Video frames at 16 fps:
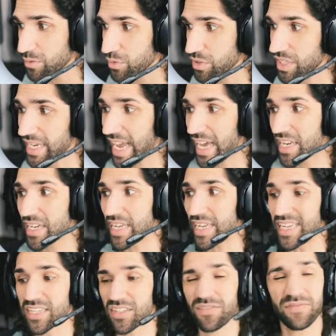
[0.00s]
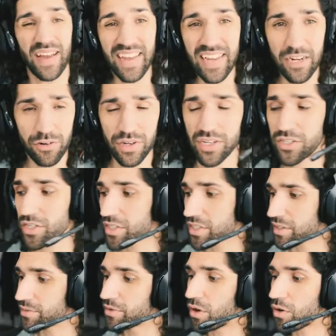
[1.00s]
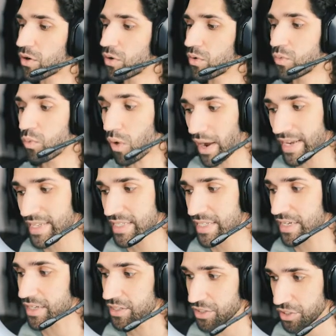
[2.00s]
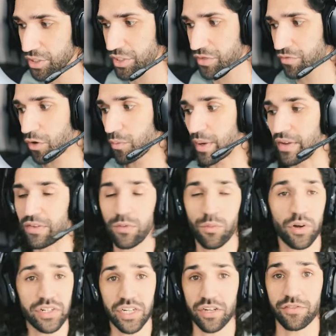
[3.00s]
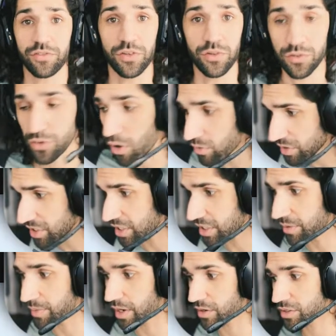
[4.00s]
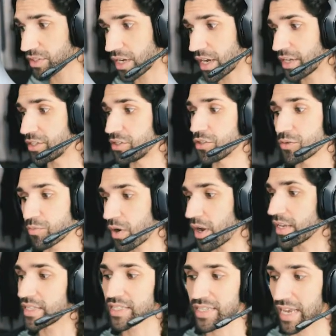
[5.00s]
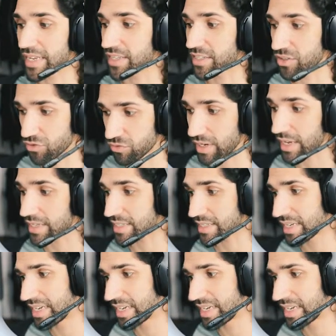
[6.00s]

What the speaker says: which again is Fey creatures, so not quite as useful, but if you wanted a few dogs to come alongside you, sprites, satyrs, dryads,